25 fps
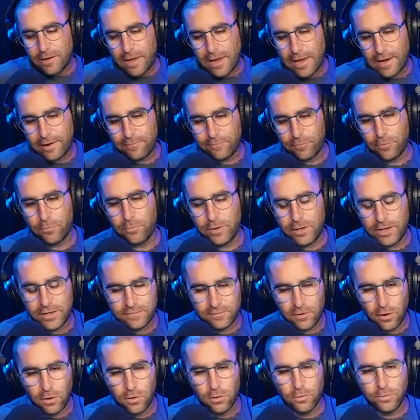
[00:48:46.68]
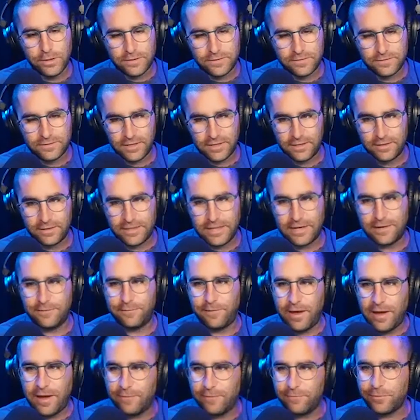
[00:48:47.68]
everyone has always said that if
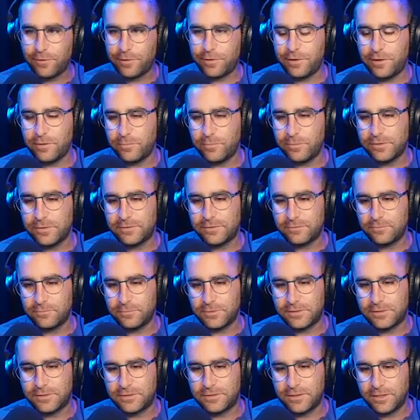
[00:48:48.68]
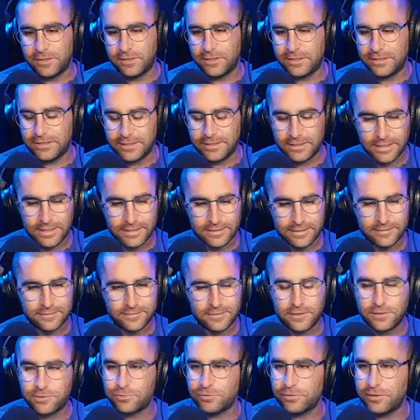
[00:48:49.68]
everything was was done in like a
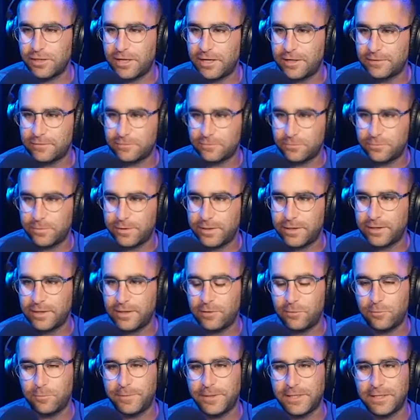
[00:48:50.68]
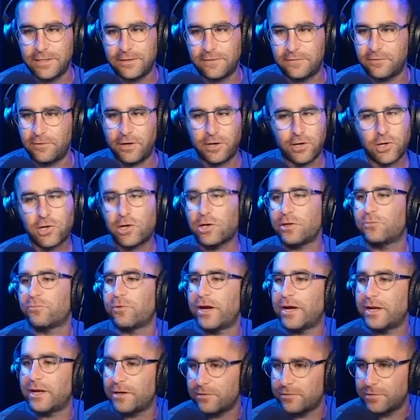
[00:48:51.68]
centralized way, it would be easier. I heard on the
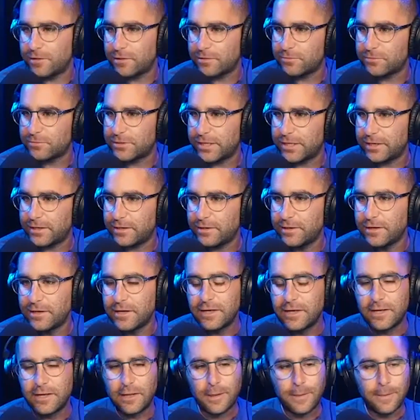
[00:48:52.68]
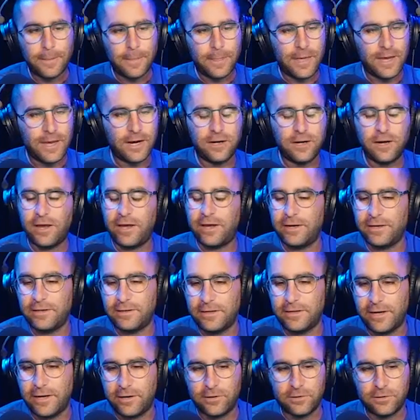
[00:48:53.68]
radio the other day, and I, and
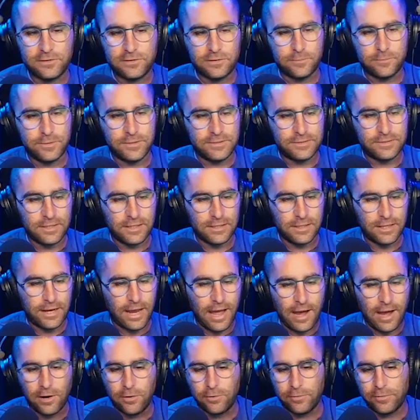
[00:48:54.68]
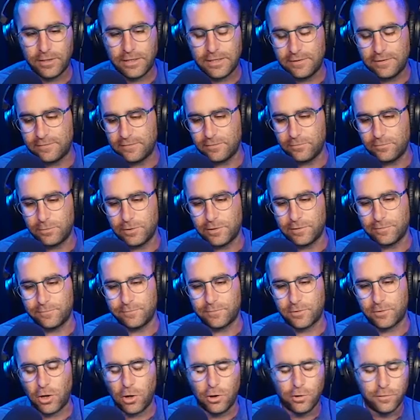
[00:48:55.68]
I heard someone say like, how easy would
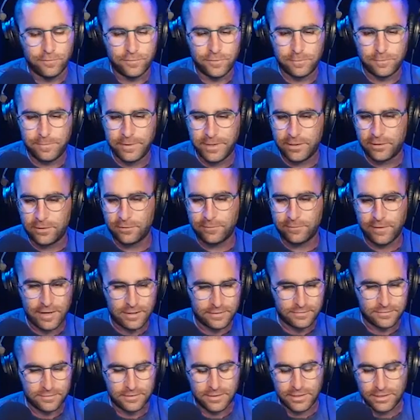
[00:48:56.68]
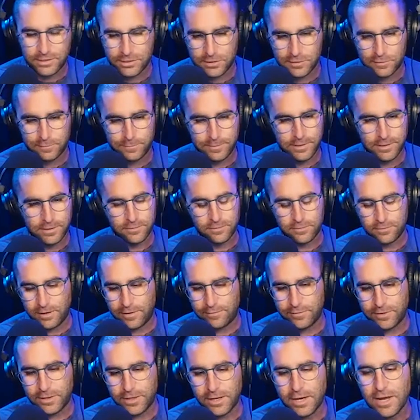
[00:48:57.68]
have COVID been or vaccinations been or
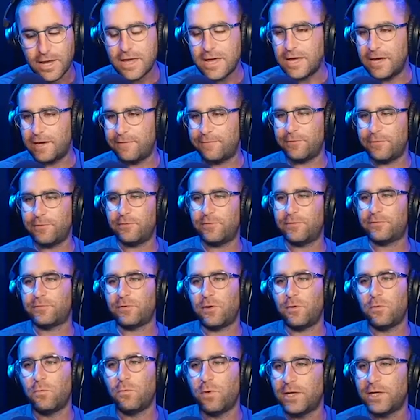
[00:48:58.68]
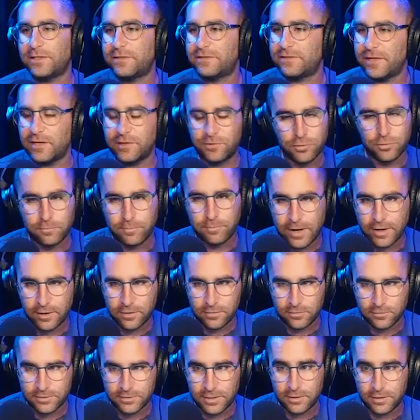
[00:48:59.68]
everything if it was all one central
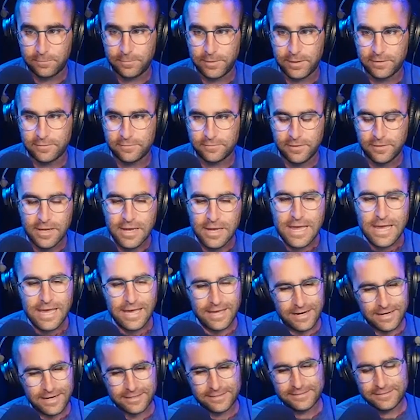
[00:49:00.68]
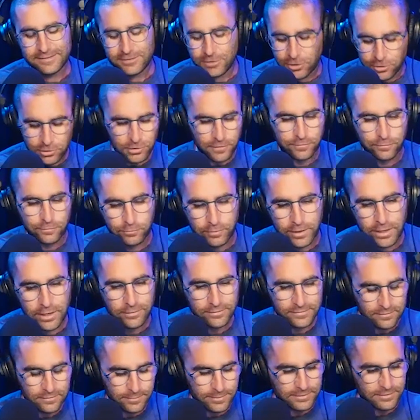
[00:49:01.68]
medical database? And I turned off the radio
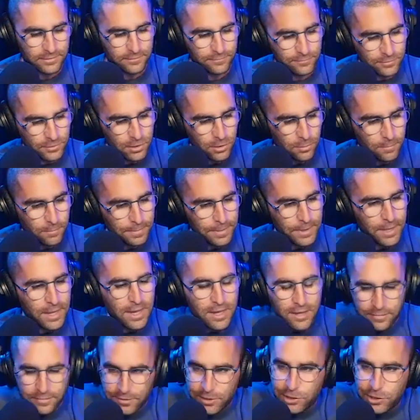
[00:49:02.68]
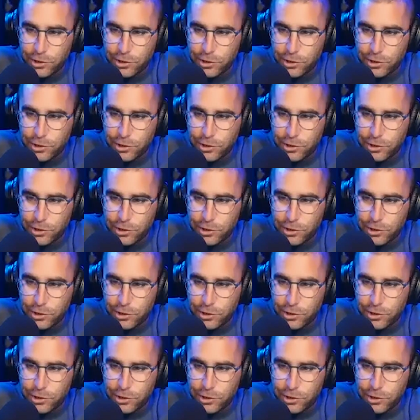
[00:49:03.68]
and said to myself, you know, the